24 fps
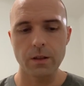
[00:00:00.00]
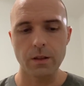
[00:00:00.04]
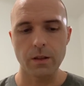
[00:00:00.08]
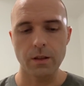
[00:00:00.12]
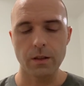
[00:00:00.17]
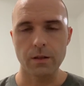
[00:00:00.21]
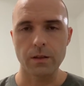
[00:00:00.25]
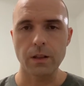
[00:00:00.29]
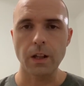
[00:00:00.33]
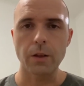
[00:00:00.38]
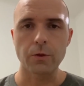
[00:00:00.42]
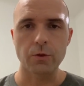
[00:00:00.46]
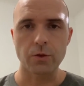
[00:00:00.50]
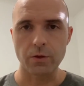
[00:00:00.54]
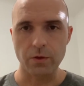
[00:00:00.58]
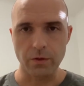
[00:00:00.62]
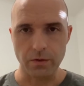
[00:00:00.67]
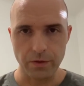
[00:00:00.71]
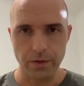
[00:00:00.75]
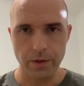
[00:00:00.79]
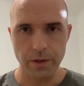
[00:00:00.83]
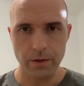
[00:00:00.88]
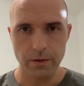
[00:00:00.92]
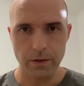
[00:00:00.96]
and how to
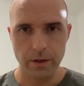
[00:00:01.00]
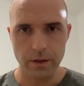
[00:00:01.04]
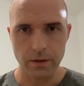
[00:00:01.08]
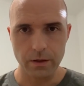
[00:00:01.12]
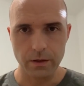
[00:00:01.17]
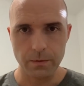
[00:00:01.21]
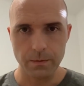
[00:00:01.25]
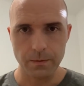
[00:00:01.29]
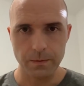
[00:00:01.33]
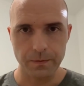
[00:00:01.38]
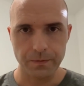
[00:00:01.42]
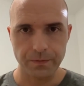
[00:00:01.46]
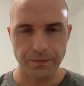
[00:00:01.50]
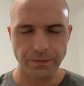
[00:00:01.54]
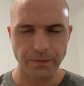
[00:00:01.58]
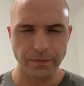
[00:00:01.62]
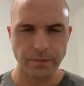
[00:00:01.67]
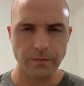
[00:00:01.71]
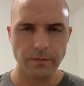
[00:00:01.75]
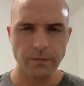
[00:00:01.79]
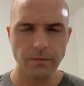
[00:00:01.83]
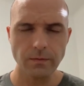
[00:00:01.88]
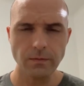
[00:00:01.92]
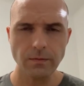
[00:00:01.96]
configure it.
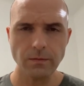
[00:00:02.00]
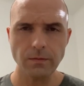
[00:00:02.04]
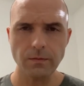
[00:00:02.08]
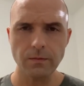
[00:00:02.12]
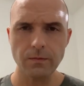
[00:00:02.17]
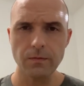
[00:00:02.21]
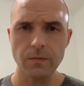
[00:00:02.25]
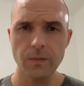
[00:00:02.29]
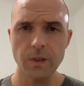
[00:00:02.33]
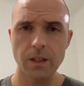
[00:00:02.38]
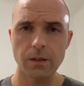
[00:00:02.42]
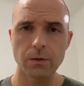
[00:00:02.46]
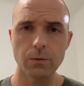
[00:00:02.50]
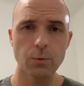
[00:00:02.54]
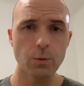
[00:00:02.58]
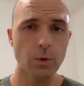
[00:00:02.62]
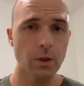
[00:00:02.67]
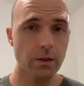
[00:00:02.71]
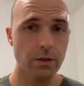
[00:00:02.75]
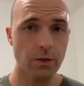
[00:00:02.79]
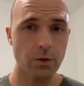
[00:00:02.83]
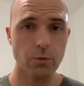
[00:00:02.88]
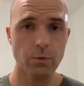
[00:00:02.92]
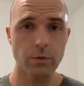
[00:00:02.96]
And
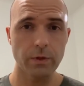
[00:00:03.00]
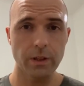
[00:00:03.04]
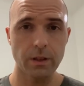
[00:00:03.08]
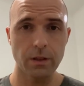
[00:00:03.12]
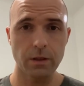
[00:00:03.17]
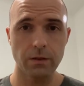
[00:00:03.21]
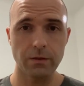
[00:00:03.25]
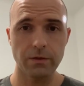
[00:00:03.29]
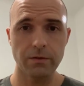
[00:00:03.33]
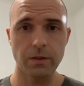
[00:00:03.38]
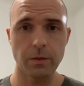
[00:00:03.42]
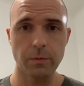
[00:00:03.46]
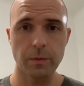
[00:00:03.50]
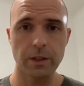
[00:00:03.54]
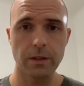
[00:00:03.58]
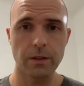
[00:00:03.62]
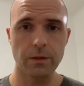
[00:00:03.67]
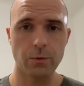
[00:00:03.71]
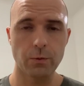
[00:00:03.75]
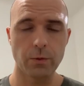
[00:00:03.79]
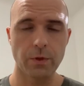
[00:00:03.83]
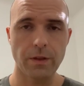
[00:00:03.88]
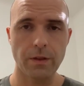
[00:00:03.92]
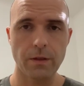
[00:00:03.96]
once we are
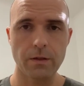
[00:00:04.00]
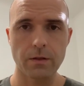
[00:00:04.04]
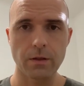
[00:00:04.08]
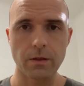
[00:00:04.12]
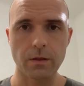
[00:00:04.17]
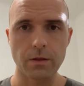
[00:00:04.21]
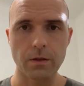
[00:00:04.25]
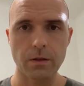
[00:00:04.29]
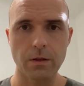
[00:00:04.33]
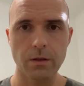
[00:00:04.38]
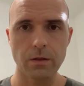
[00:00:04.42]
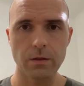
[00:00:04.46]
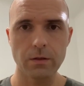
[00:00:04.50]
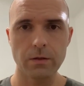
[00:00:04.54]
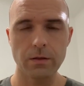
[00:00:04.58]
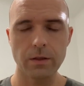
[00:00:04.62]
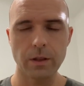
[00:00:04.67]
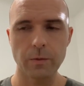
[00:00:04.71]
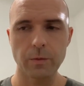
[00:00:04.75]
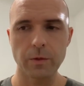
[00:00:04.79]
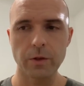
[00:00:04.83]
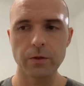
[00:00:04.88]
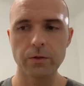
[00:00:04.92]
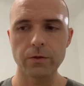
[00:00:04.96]
familiar with Syzkaller,
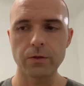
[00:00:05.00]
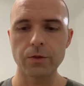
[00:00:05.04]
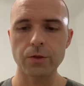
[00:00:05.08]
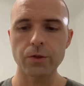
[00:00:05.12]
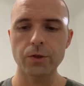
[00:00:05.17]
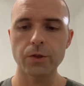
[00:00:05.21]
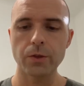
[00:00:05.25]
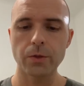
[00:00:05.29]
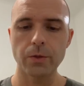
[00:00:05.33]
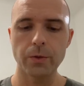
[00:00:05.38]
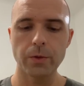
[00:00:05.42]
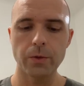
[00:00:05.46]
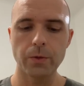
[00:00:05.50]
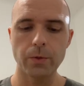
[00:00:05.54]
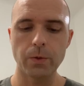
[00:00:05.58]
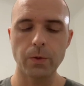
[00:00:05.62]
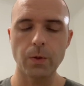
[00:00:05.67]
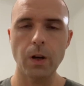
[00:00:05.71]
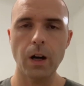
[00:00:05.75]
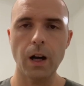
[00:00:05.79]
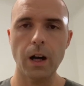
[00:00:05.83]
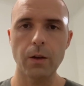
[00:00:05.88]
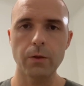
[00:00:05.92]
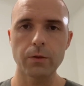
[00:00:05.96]
I'm going to show
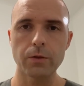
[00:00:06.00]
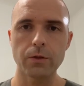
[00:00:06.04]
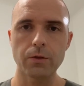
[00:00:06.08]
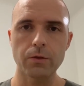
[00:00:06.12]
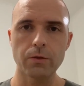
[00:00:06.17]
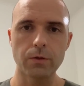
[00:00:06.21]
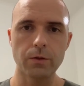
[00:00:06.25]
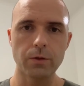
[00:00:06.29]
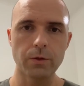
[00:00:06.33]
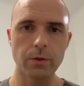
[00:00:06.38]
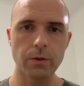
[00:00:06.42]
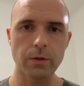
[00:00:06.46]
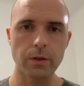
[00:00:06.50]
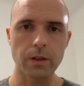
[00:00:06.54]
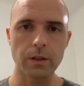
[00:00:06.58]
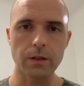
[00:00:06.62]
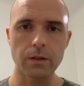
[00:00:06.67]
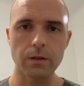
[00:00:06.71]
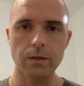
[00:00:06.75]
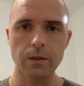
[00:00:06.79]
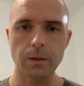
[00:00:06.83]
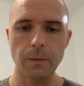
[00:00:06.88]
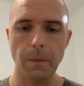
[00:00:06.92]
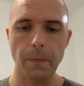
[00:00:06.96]
you how to use
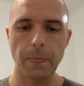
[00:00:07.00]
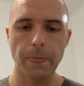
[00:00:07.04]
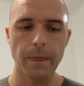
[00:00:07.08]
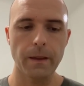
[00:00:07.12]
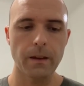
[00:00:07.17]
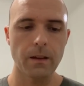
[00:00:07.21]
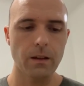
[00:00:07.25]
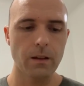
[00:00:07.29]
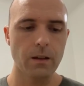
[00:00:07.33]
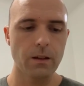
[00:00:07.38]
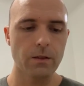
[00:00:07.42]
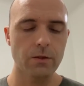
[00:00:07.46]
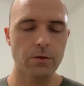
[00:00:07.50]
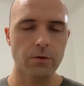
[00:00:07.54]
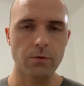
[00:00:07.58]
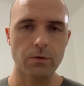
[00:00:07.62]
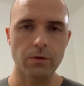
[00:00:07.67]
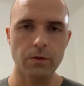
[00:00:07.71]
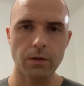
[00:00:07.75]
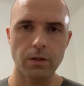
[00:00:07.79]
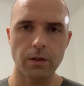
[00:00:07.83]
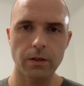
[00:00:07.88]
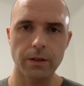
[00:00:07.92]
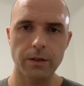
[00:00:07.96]
it to
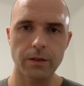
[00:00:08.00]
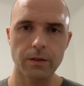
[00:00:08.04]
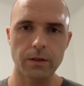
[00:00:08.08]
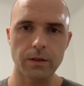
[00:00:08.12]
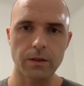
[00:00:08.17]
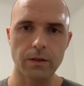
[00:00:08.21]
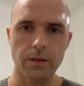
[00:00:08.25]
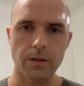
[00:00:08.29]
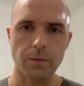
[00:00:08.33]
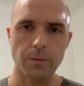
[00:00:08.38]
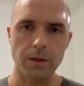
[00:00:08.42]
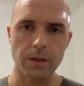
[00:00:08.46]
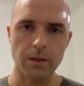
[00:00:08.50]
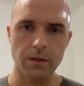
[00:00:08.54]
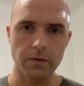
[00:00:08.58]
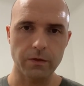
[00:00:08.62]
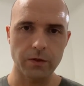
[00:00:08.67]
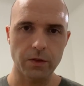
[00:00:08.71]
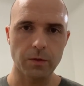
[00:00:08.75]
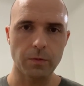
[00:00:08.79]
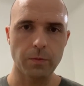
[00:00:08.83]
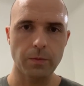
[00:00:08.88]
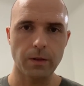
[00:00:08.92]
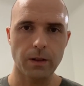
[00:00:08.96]
target a
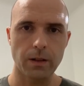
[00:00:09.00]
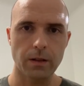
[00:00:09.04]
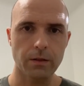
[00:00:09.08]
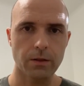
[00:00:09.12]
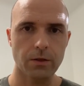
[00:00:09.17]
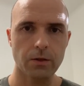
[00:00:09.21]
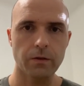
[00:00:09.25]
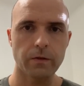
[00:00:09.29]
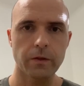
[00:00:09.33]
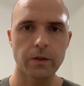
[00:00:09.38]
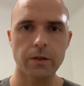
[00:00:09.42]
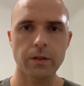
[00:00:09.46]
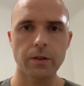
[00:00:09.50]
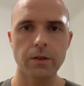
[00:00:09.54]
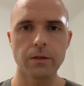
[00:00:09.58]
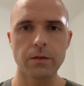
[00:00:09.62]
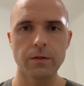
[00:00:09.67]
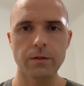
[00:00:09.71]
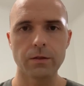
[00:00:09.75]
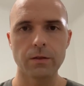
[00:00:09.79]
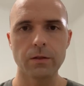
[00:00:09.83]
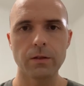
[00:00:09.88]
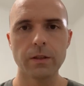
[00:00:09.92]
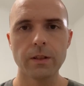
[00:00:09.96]
specific part of the
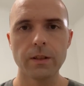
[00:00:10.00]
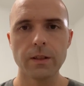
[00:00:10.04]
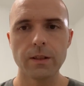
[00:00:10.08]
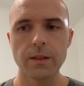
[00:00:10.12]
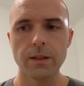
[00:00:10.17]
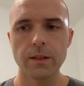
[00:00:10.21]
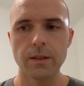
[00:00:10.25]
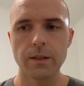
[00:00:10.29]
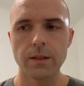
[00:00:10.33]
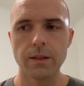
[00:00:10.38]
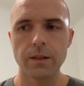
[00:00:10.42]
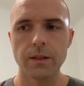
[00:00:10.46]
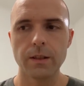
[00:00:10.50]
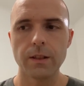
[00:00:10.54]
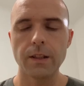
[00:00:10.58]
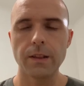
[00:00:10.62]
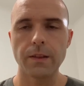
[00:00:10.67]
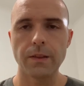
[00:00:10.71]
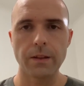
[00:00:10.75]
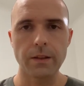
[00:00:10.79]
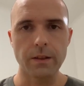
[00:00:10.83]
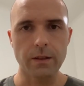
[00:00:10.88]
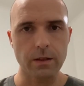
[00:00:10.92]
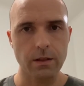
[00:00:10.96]
kernel.
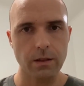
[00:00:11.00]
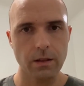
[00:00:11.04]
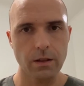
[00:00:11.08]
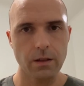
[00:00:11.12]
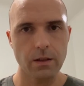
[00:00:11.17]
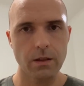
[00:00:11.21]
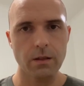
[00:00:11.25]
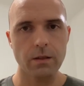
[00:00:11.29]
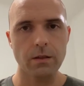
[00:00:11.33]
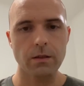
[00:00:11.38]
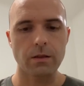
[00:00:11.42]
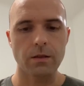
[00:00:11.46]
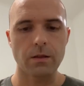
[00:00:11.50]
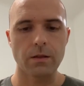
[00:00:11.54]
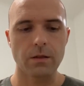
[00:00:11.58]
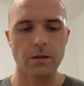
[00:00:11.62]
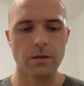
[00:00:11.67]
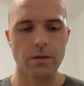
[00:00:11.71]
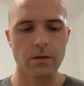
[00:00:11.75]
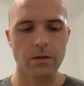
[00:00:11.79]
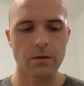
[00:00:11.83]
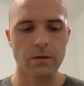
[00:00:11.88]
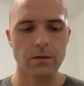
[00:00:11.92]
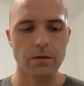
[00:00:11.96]
In this case,
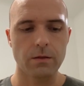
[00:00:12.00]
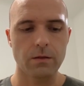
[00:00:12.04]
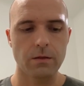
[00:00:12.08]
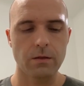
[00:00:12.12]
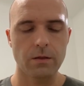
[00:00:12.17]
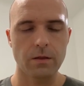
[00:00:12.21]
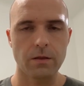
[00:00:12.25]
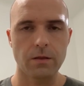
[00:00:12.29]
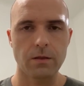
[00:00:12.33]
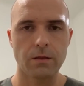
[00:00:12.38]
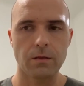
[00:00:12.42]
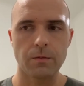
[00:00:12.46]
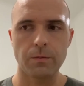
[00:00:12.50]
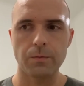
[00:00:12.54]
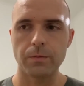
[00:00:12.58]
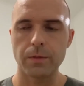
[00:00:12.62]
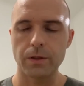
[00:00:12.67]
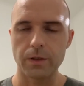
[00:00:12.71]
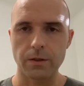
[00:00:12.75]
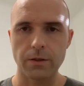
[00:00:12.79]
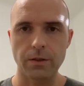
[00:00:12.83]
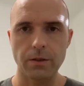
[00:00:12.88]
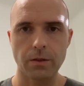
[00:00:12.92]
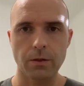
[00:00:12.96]
a
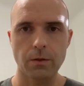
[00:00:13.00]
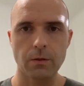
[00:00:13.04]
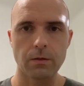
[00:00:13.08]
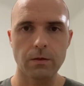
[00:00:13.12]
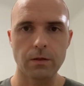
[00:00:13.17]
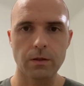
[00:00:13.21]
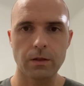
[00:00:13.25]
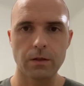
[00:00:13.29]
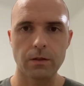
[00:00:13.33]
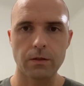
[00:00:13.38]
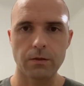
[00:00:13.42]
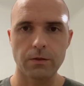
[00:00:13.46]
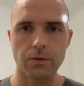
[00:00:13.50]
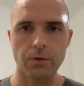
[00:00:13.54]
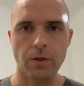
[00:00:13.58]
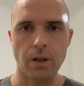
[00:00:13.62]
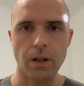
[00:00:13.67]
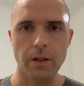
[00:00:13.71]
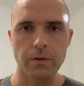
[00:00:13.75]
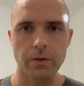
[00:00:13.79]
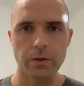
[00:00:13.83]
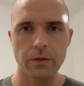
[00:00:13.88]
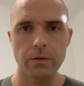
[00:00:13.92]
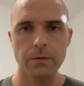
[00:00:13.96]
particular
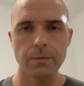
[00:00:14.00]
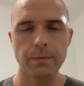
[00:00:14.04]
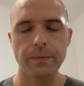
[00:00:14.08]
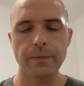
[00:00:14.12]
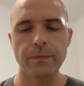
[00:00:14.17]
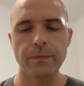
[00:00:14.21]
driver